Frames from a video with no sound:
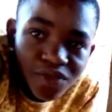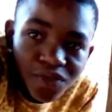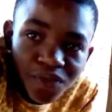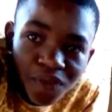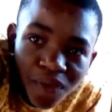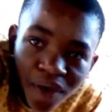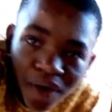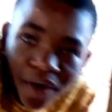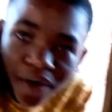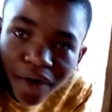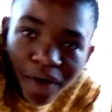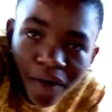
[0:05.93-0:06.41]

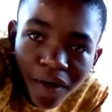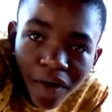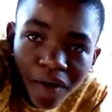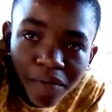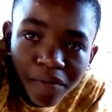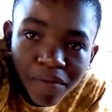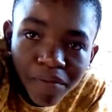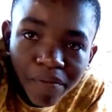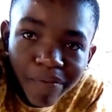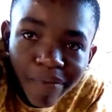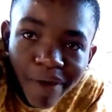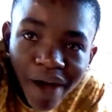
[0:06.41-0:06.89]

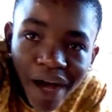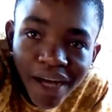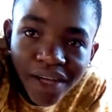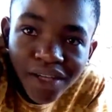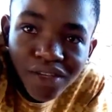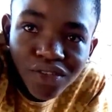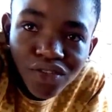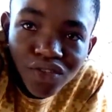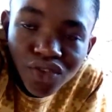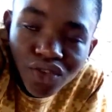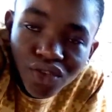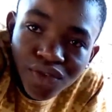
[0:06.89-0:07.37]
Welcome
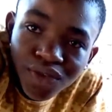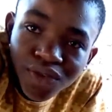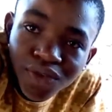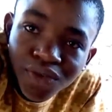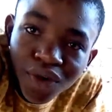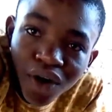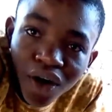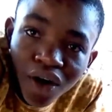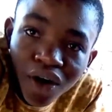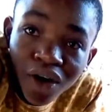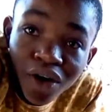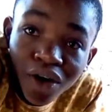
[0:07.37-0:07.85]
back
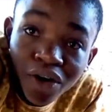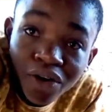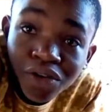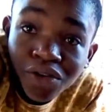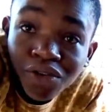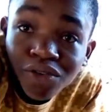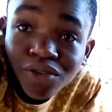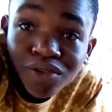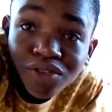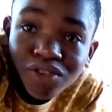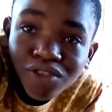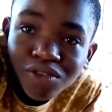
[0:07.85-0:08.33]
to our
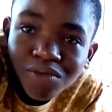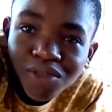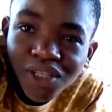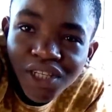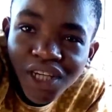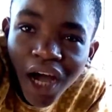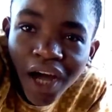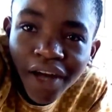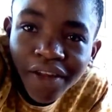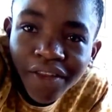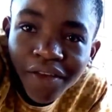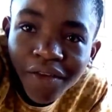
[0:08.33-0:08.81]
YouTube
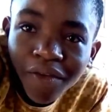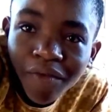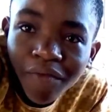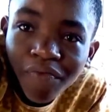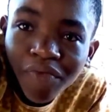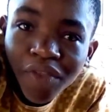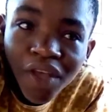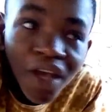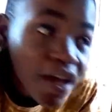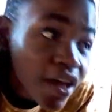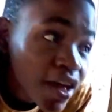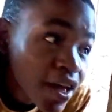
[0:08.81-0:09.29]
channel.
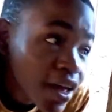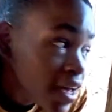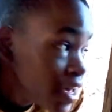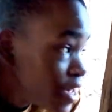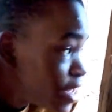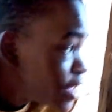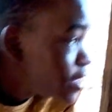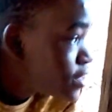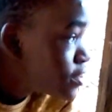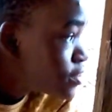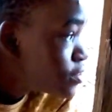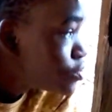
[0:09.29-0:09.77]

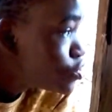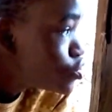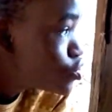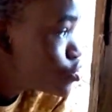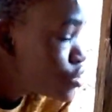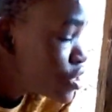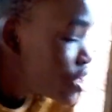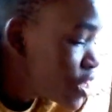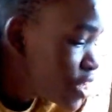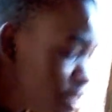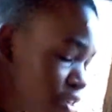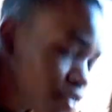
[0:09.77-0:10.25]
In
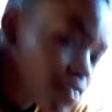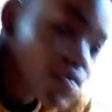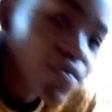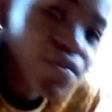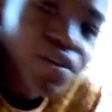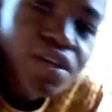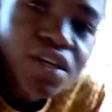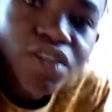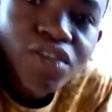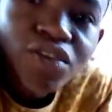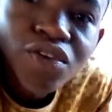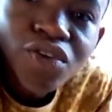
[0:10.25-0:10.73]
today's
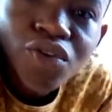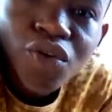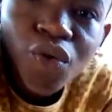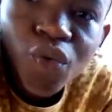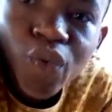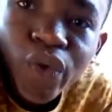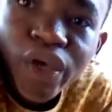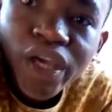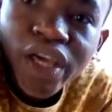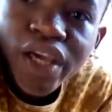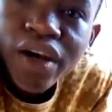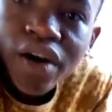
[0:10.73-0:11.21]
video,
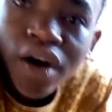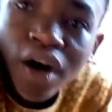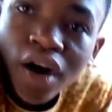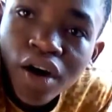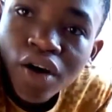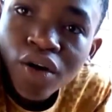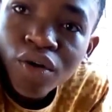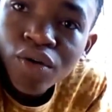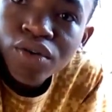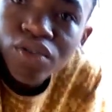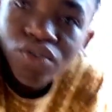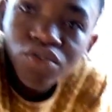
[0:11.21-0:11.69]
we are
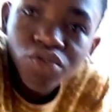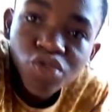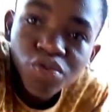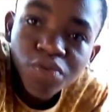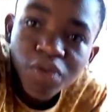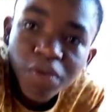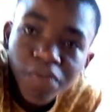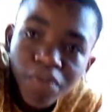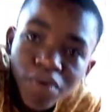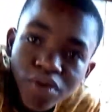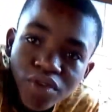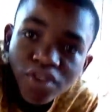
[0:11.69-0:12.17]
going to
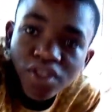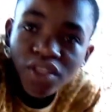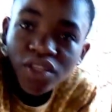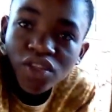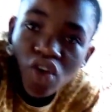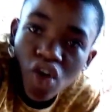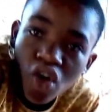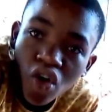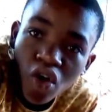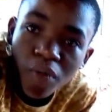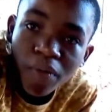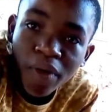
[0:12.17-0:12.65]
be putting
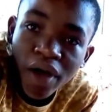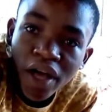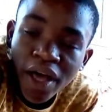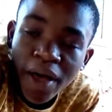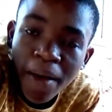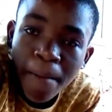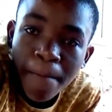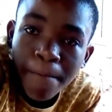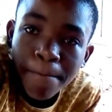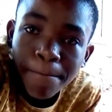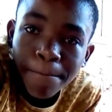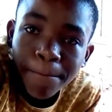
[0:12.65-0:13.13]
up
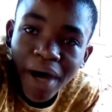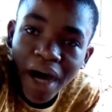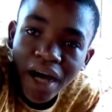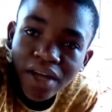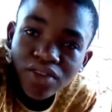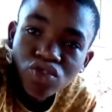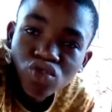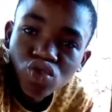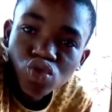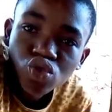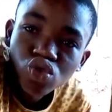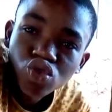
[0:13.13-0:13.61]

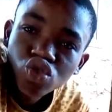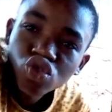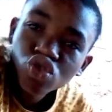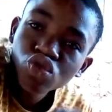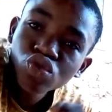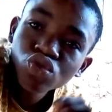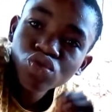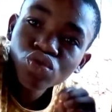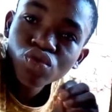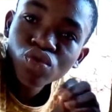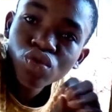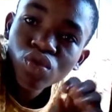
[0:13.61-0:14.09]
part
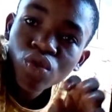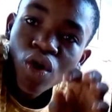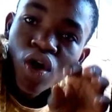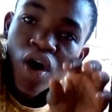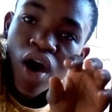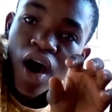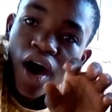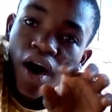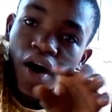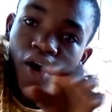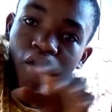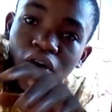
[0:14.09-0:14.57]
2
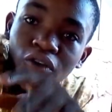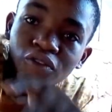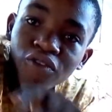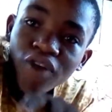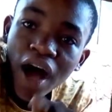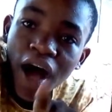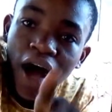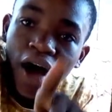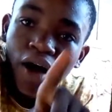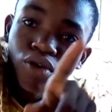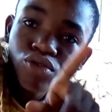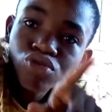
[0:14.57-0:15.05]
of
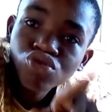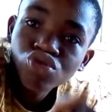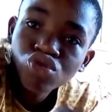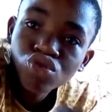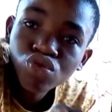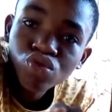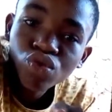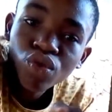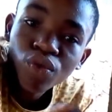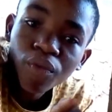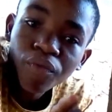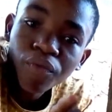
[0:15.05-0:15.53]
how
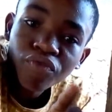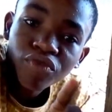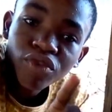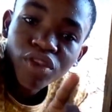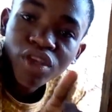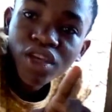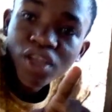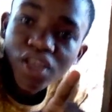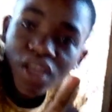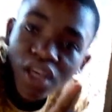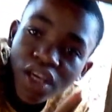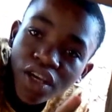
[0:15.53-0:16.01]
to
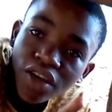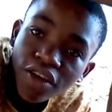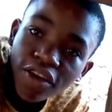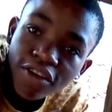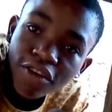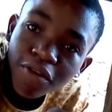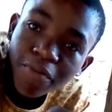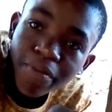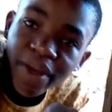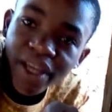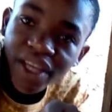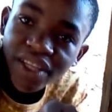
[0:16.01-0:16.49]

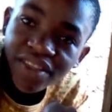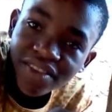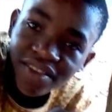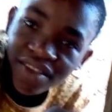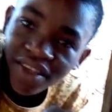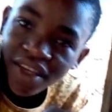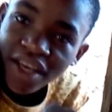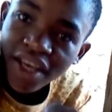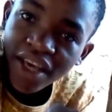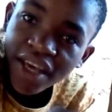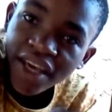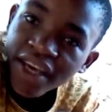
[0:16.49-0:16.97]
incubate
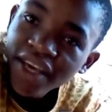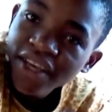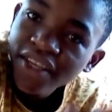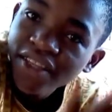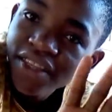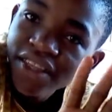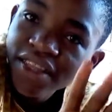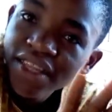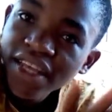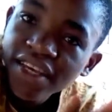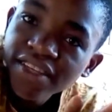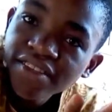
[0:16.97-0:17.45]

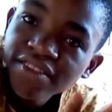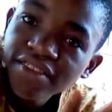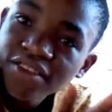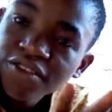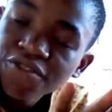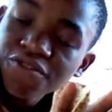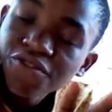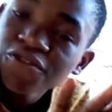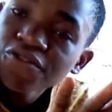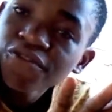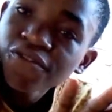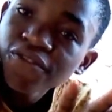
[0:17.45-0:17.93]

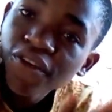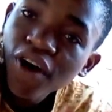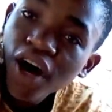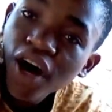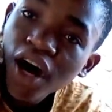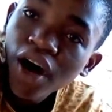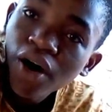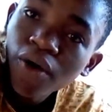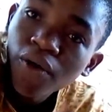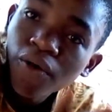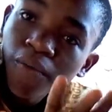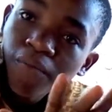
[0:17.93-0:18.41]
native
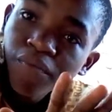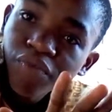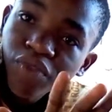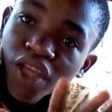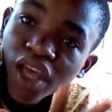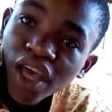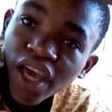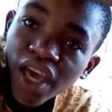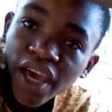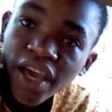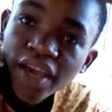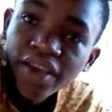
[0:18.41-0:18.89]
fowl
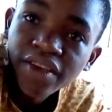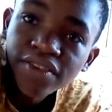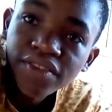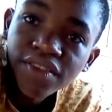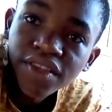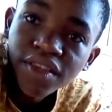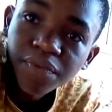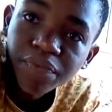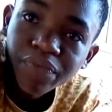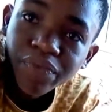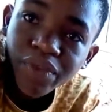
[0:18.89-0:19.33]
eggs.